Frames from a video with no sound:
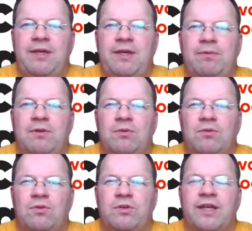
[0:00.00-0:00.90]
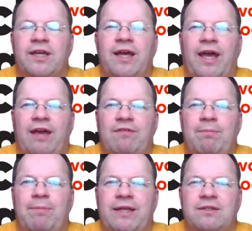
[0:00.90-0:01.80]
People could have a
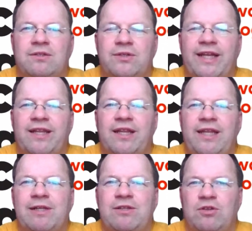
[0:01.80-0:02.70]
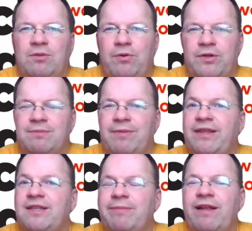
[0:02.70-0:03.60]
button to send an email to a person,
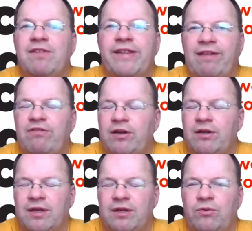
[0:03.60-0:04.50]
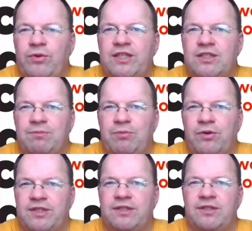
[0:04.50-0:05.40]
but this mail will never reach the person.